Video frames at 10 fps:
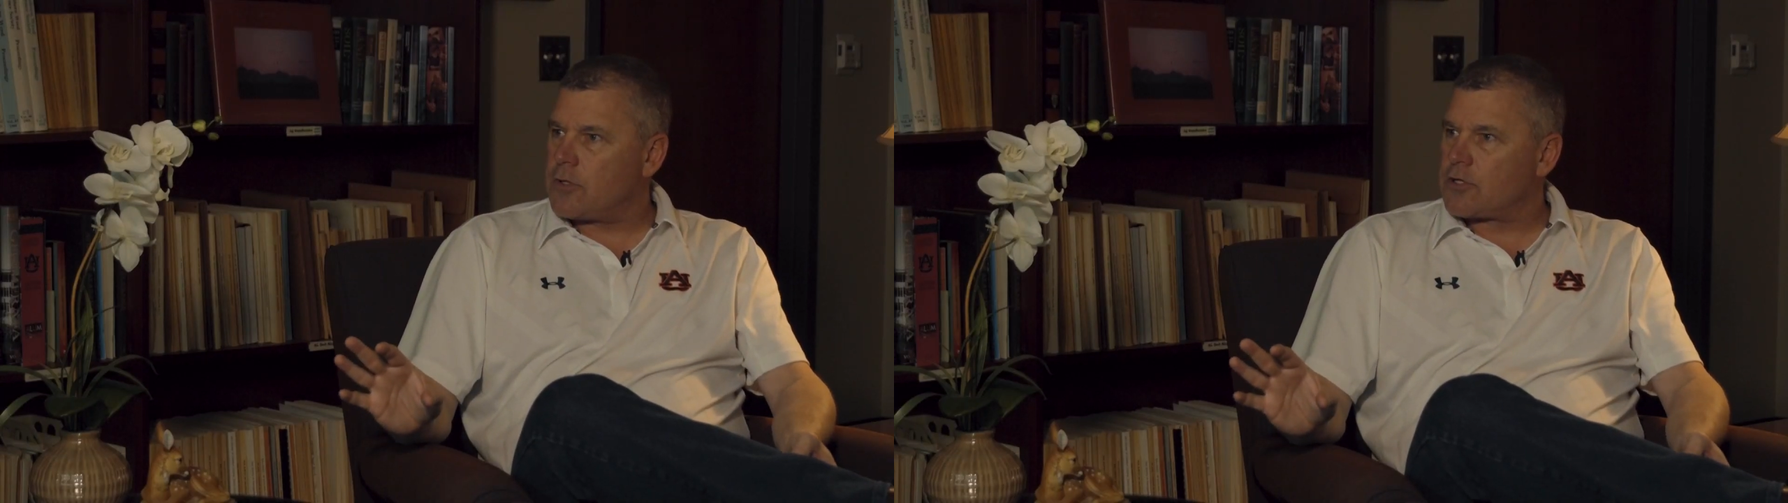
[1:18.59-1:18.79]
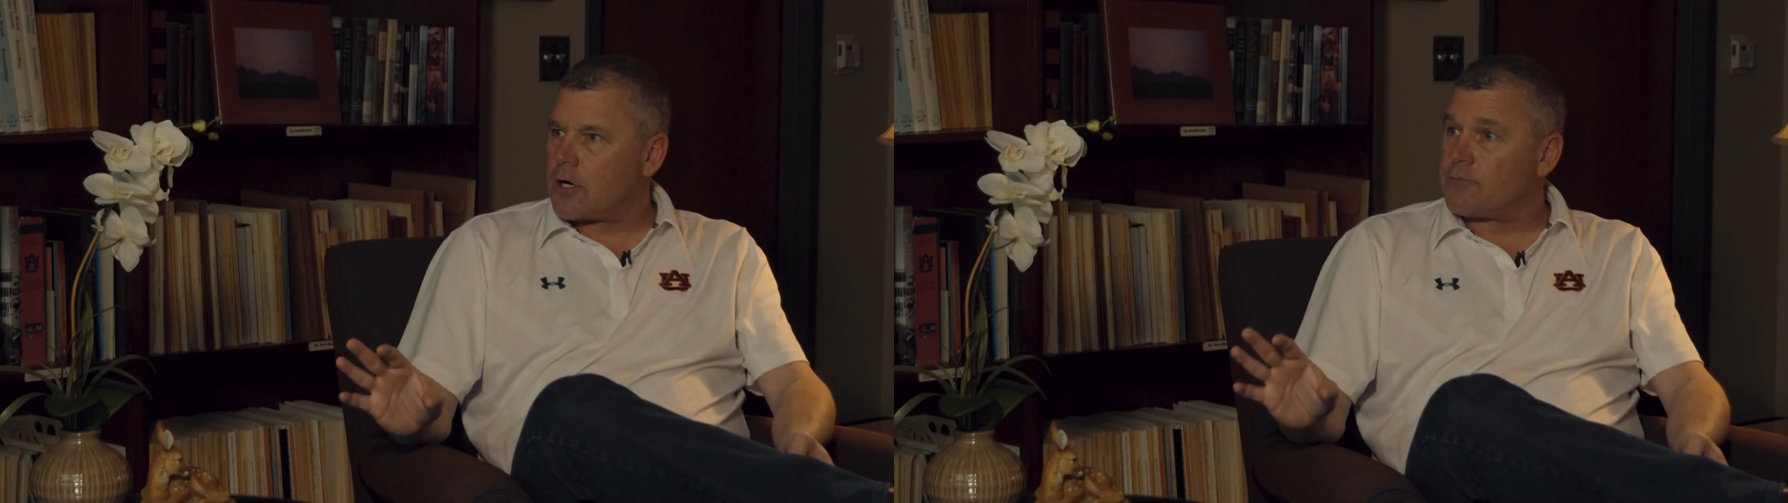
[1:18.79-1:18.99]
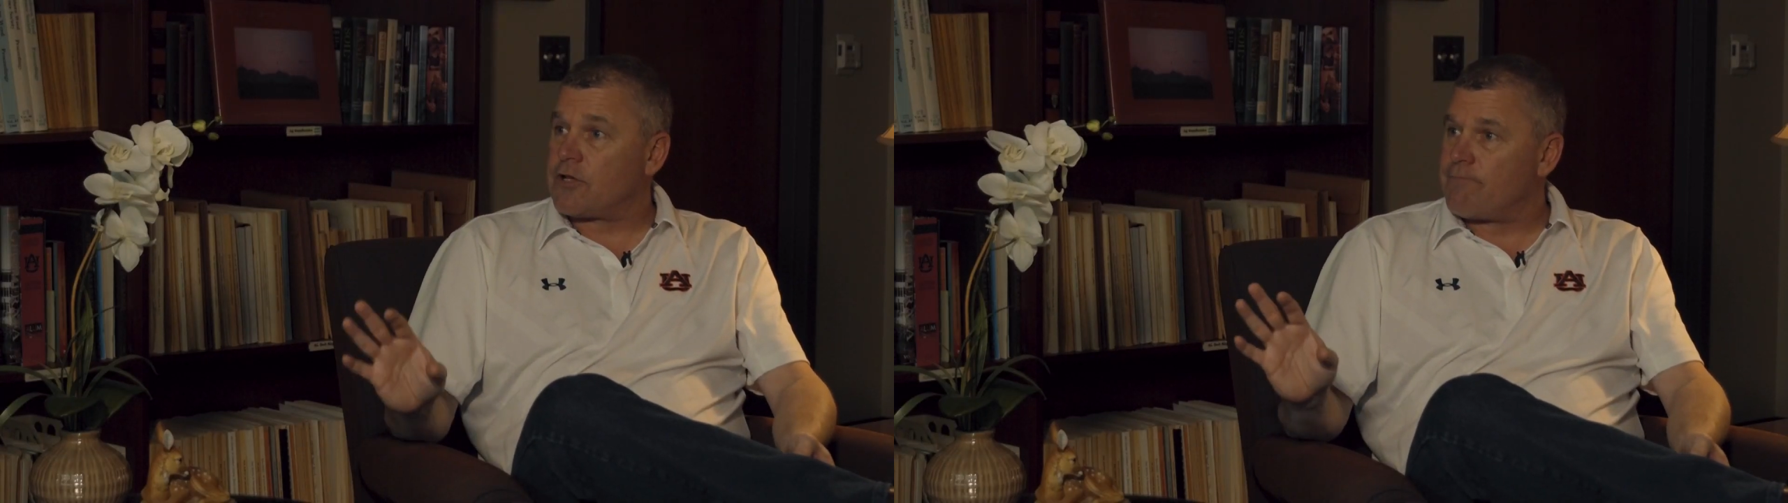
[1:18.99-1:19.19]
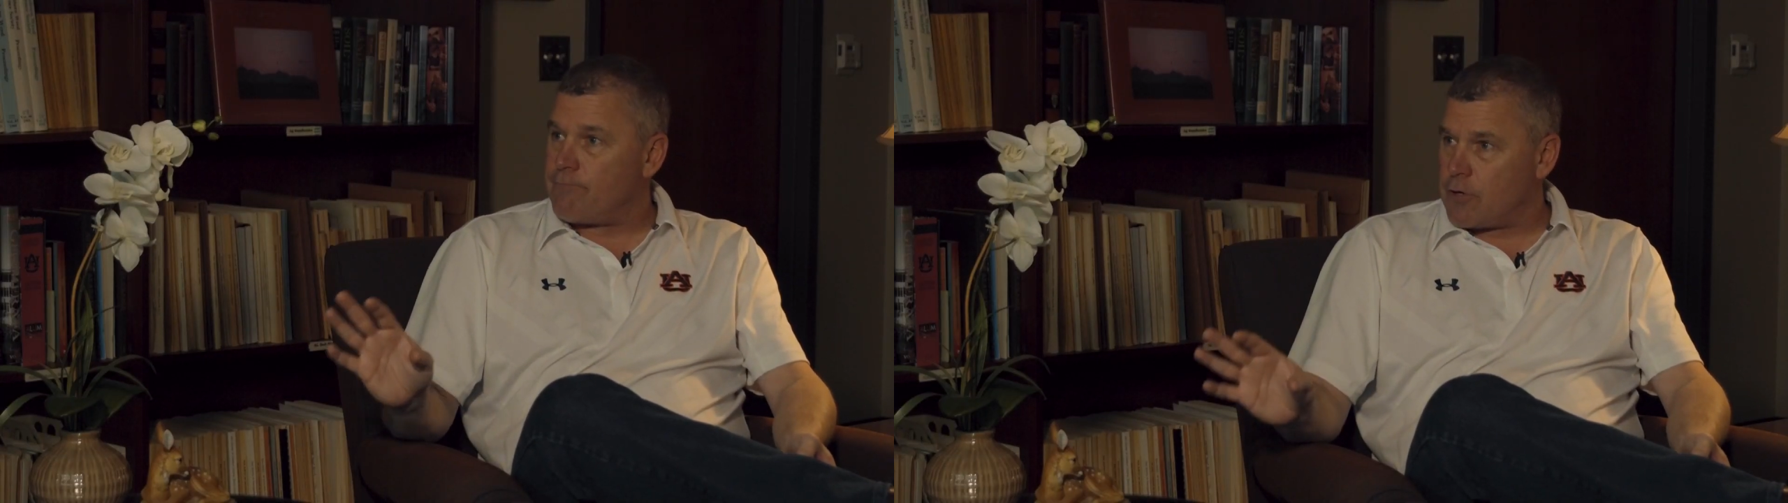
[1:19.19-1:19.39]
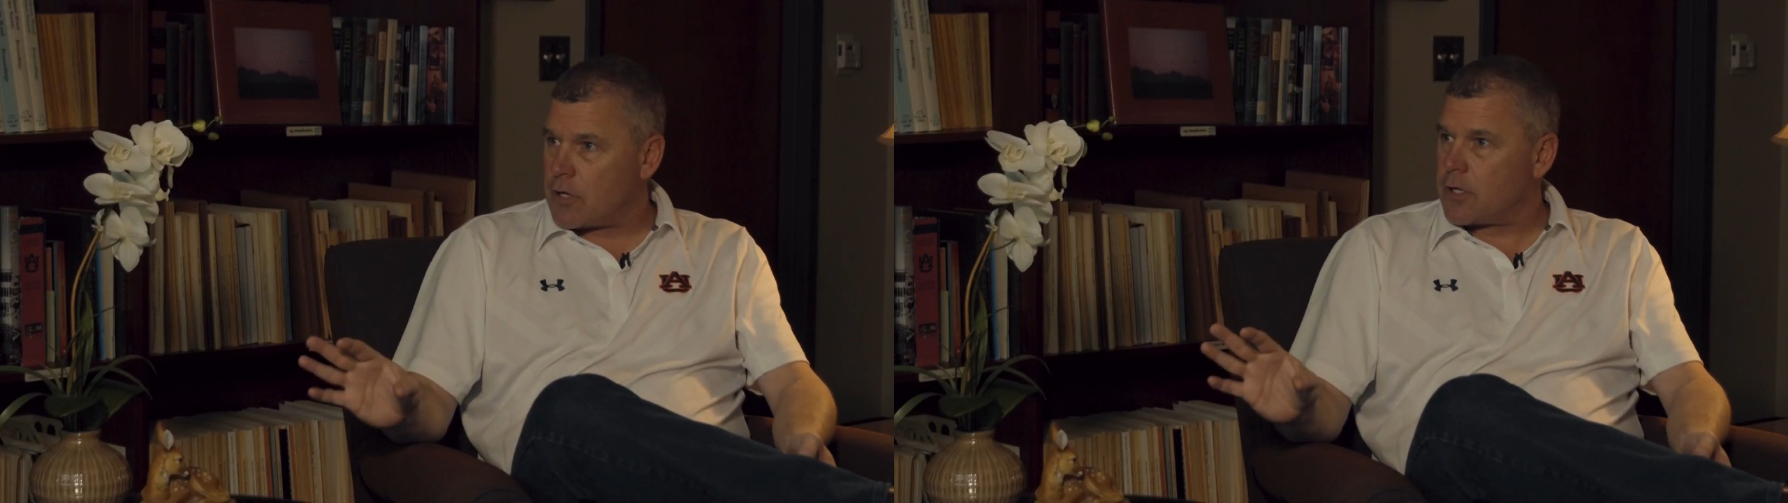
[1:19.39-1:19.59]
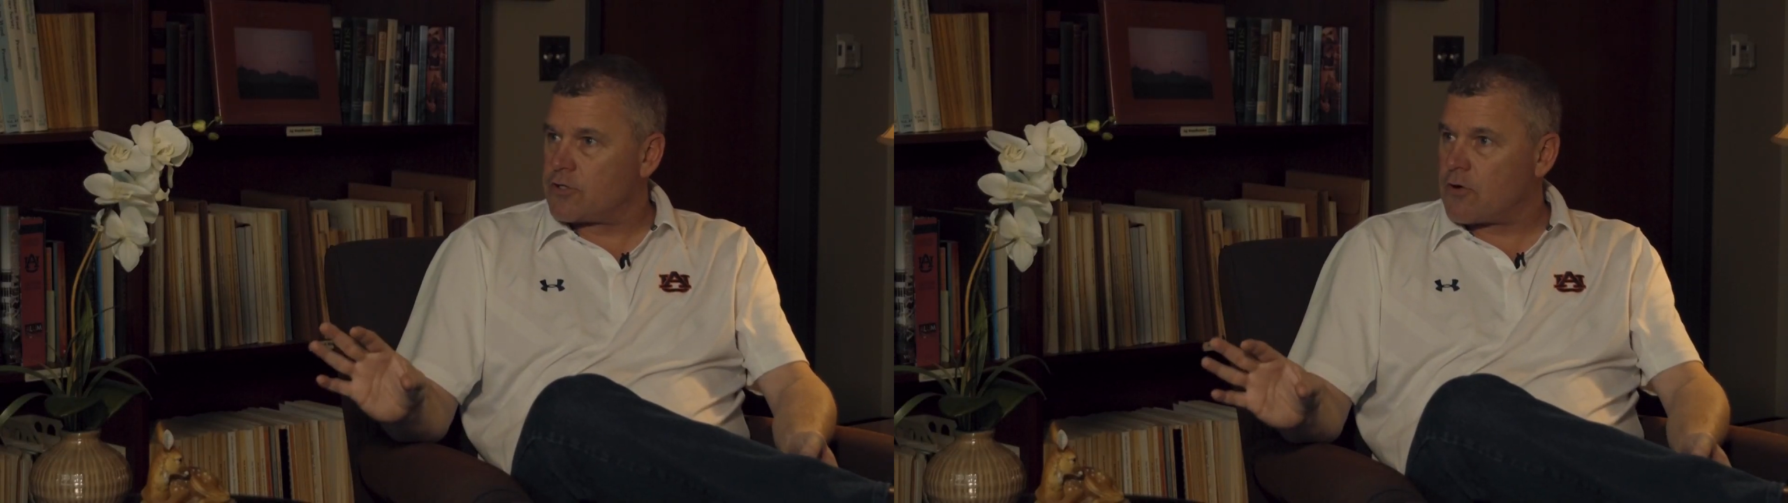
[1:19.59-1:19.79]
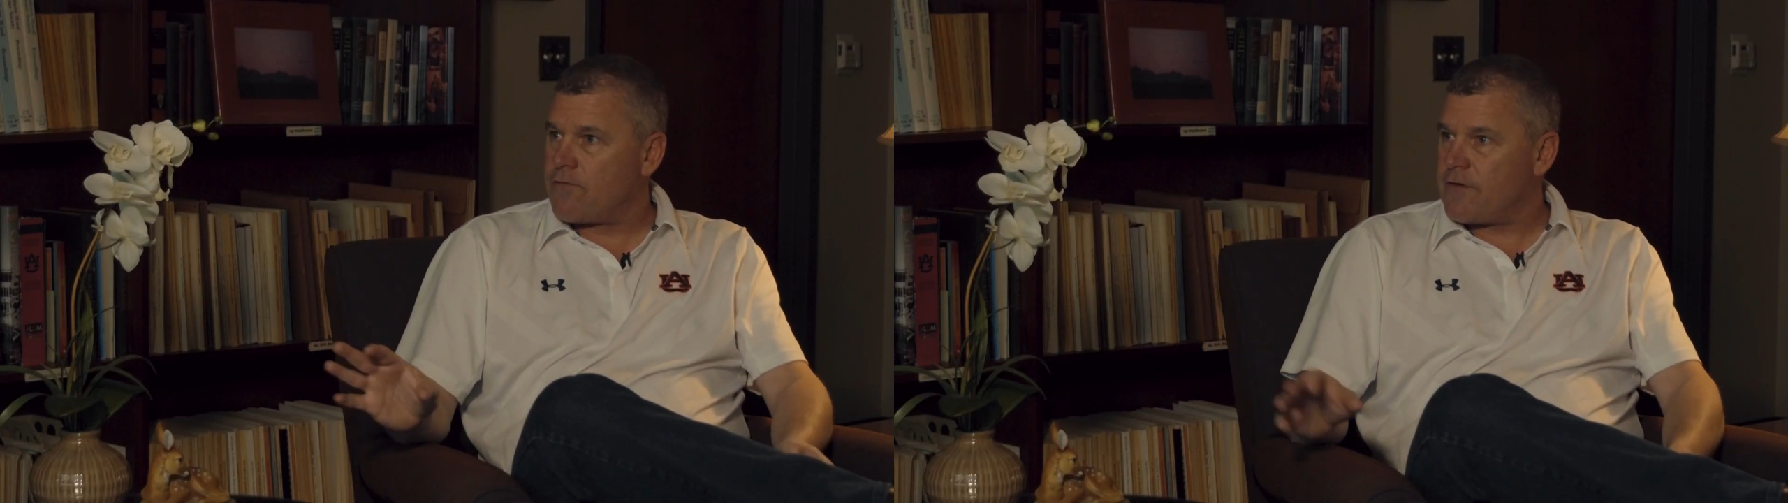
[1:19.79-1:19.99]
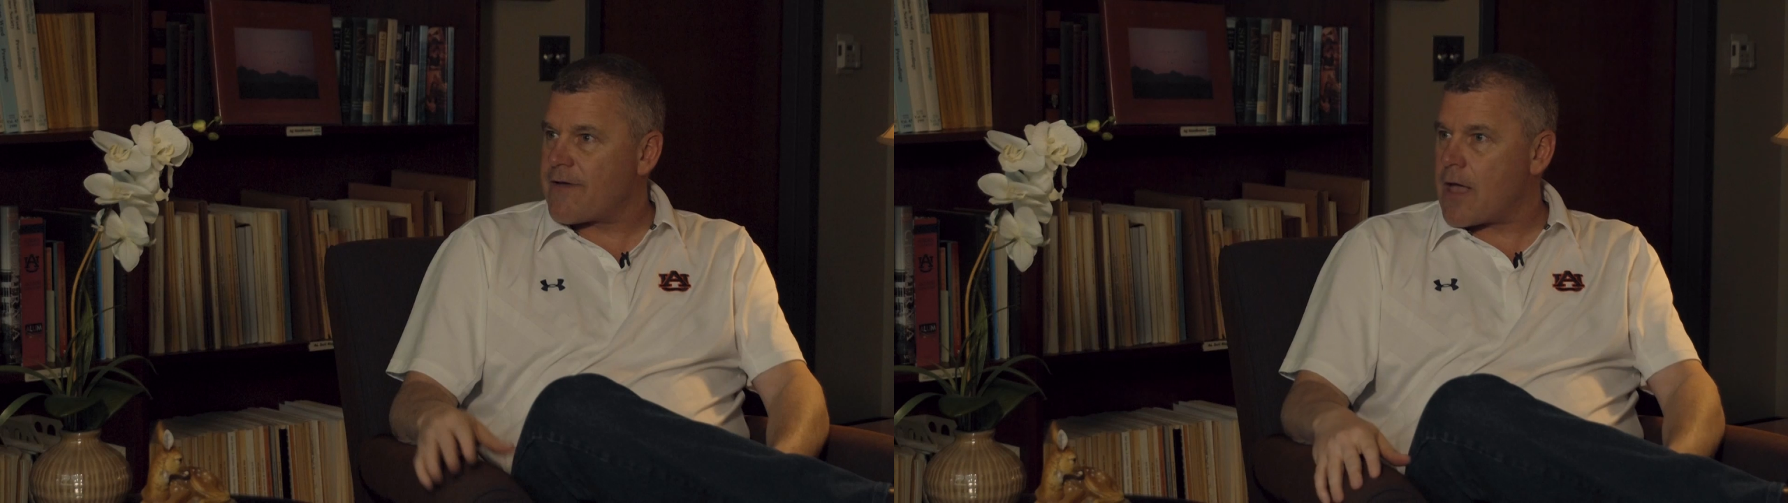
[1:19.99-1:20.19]
in terms of book
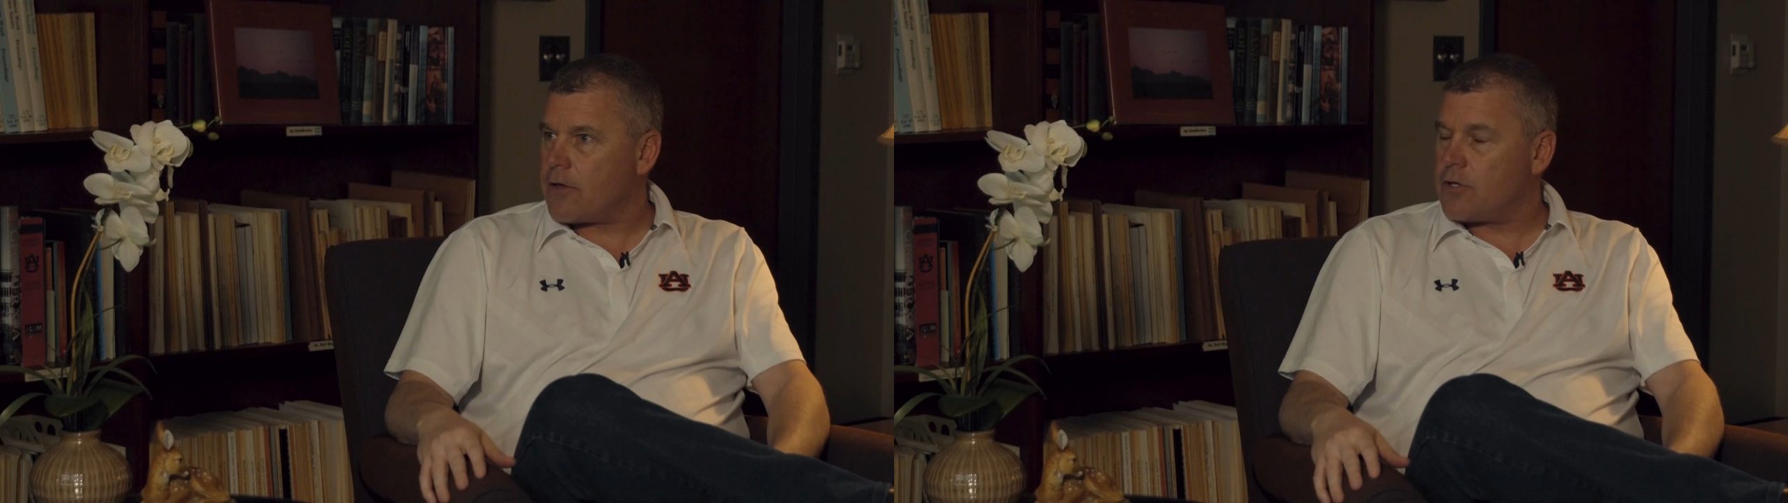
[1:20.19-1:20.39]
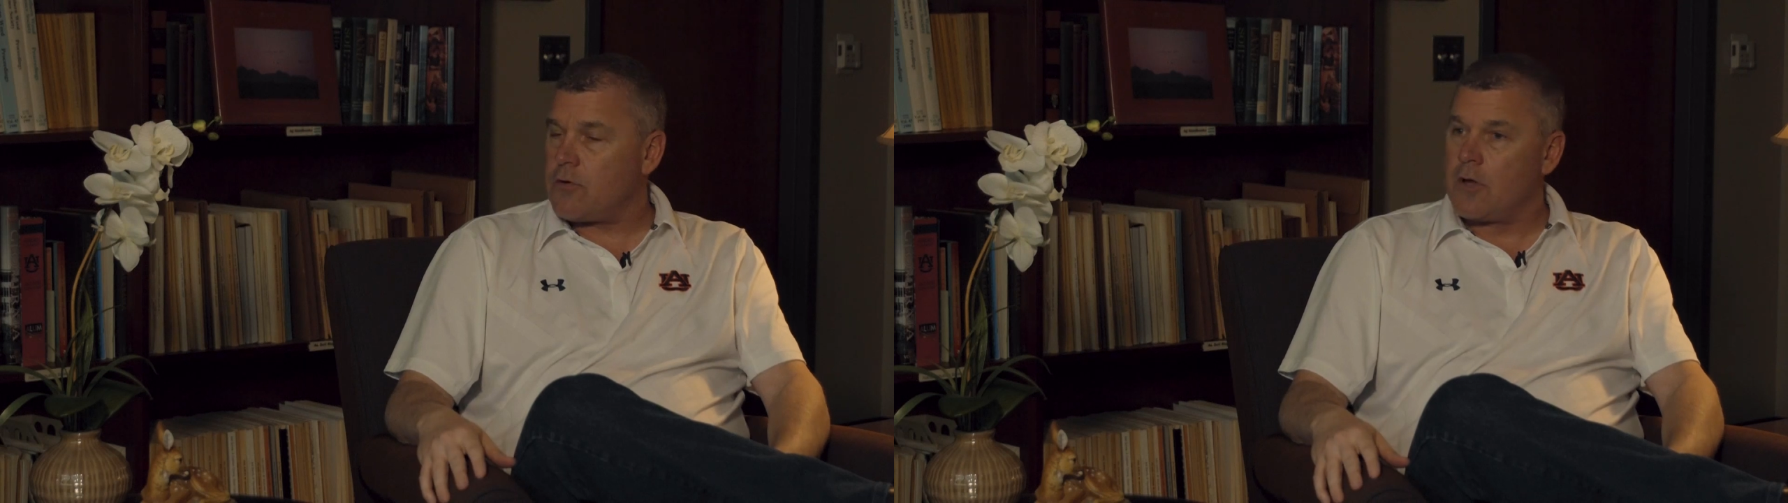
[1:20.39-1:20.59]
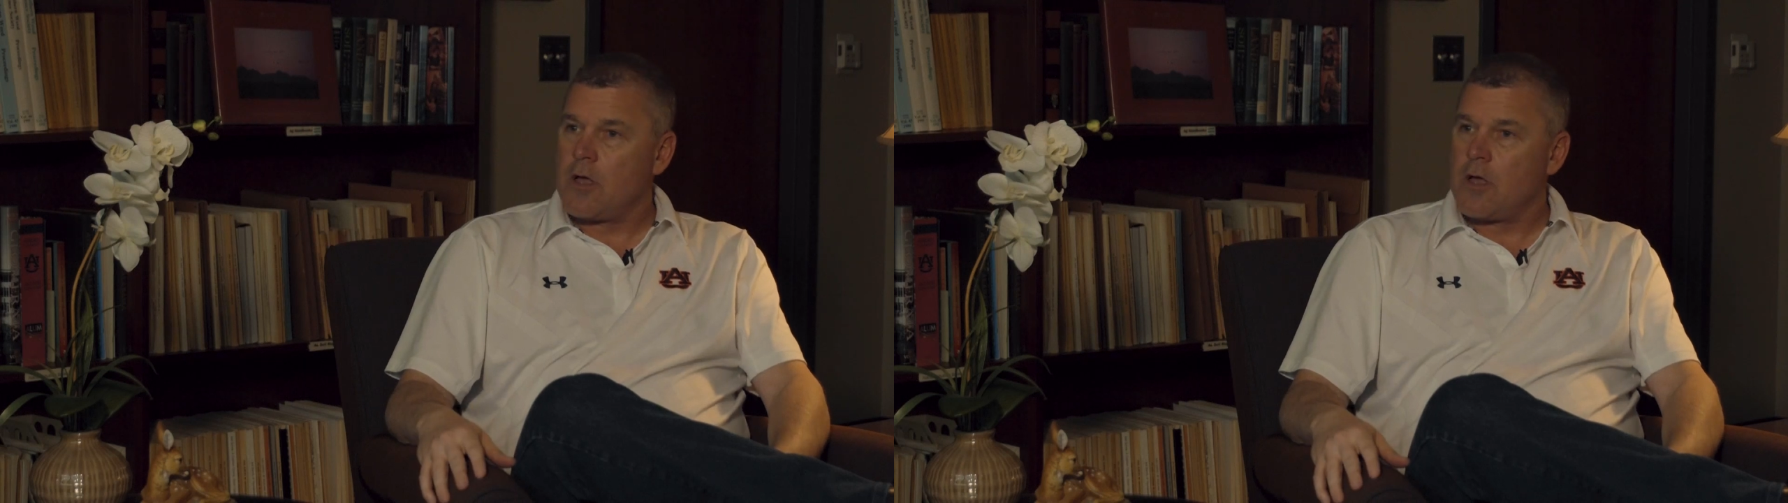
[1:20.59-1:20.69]
trophy value,